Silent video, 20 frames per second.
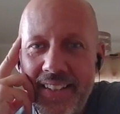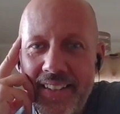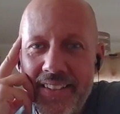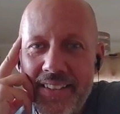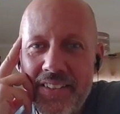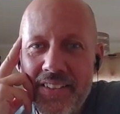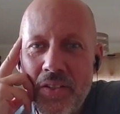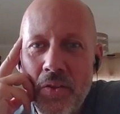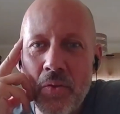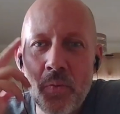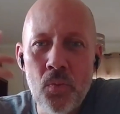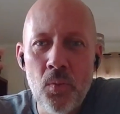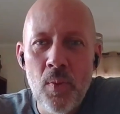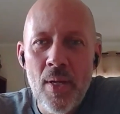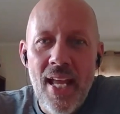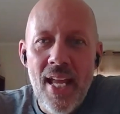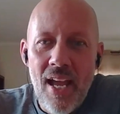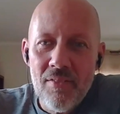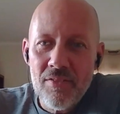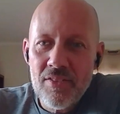So we
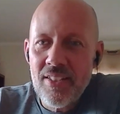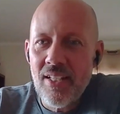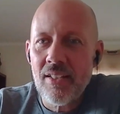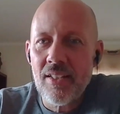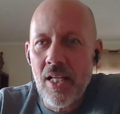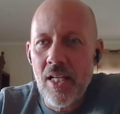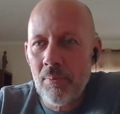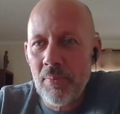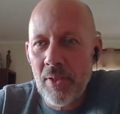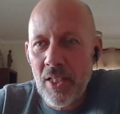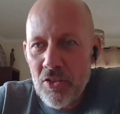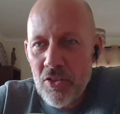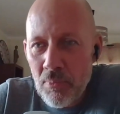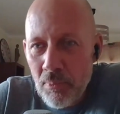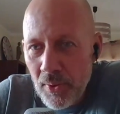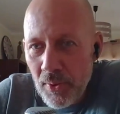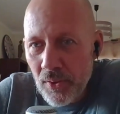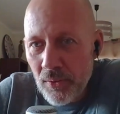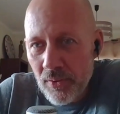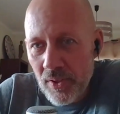have tech companies
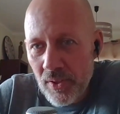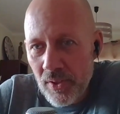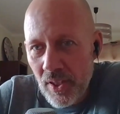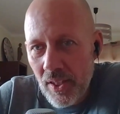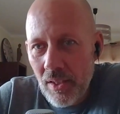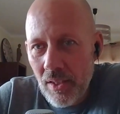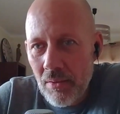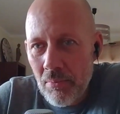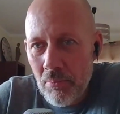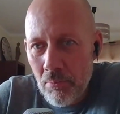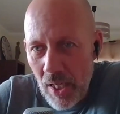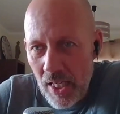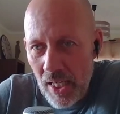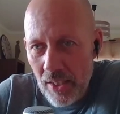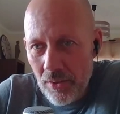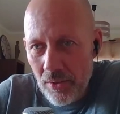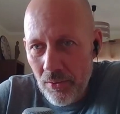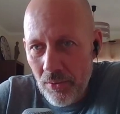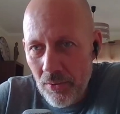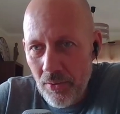building
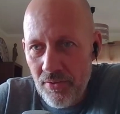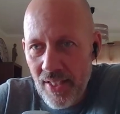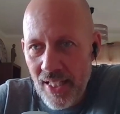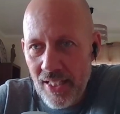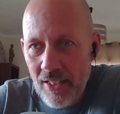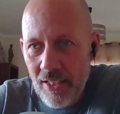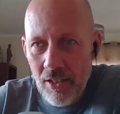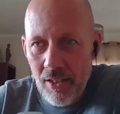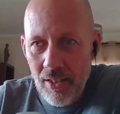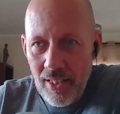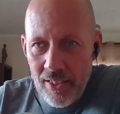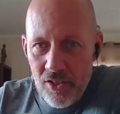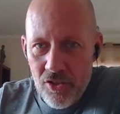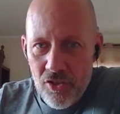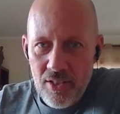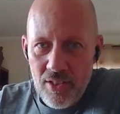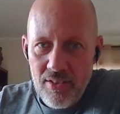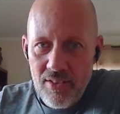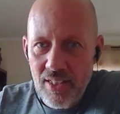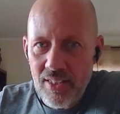models that are
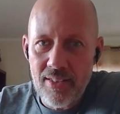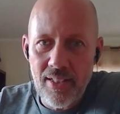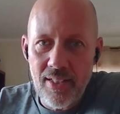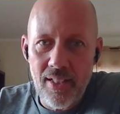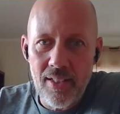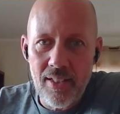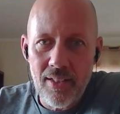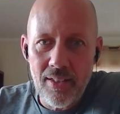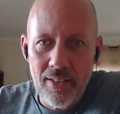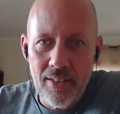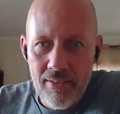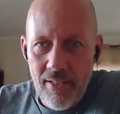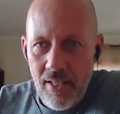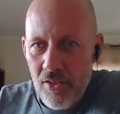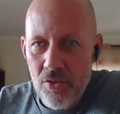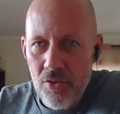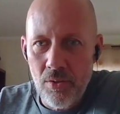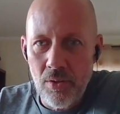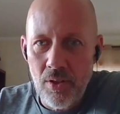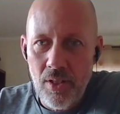ingesting data,
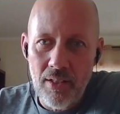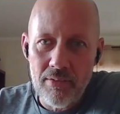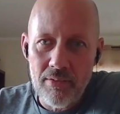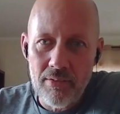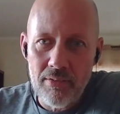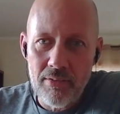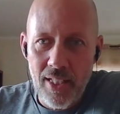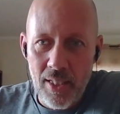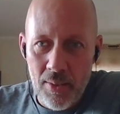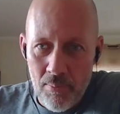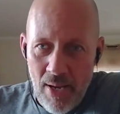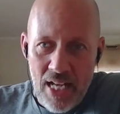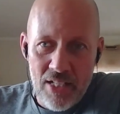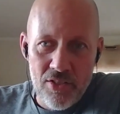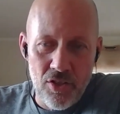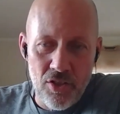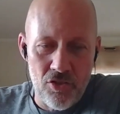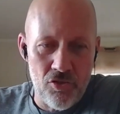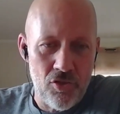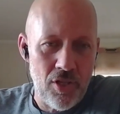contextualizing, and
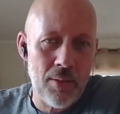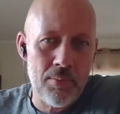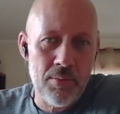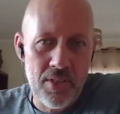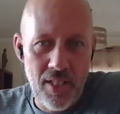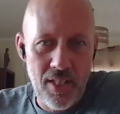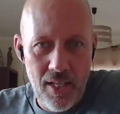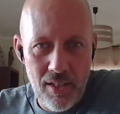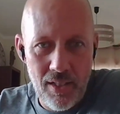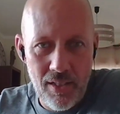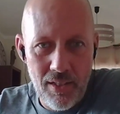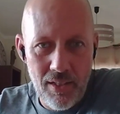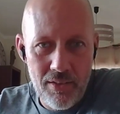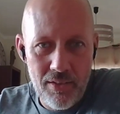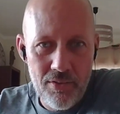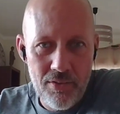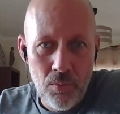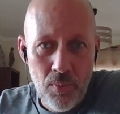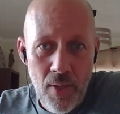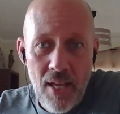matching jobs to
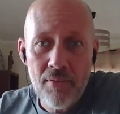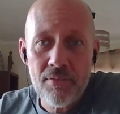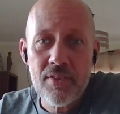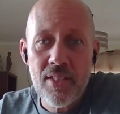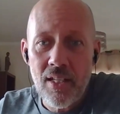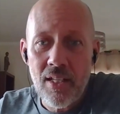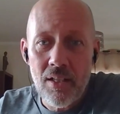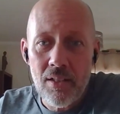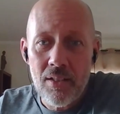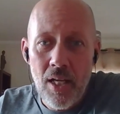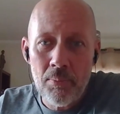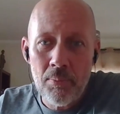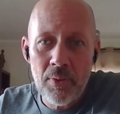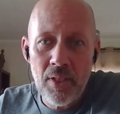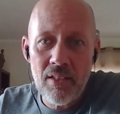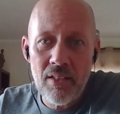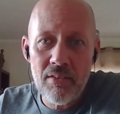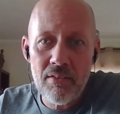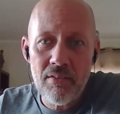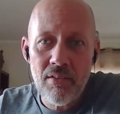candidates. We have
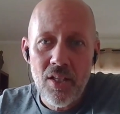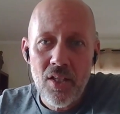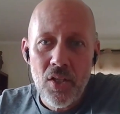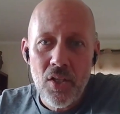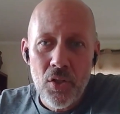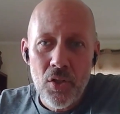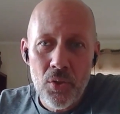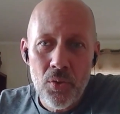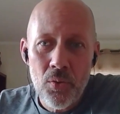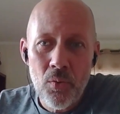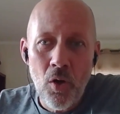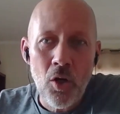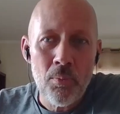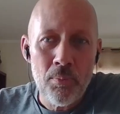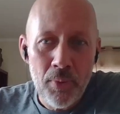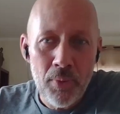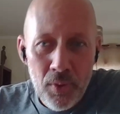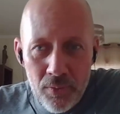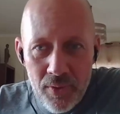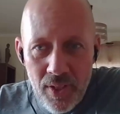companies who are
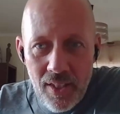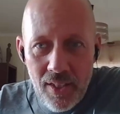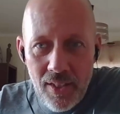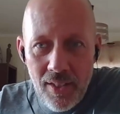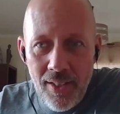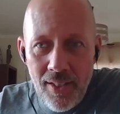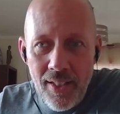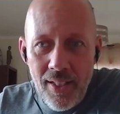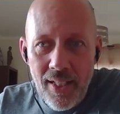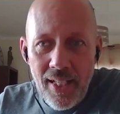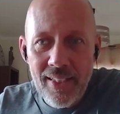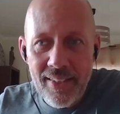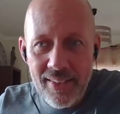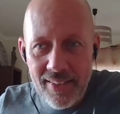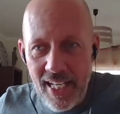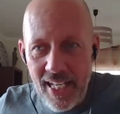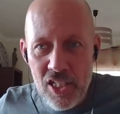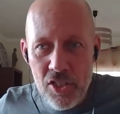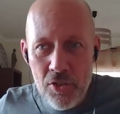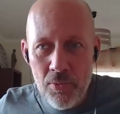building
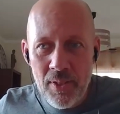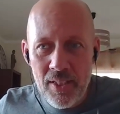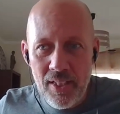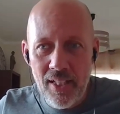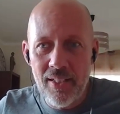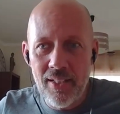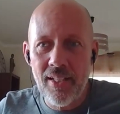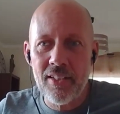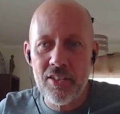engagement and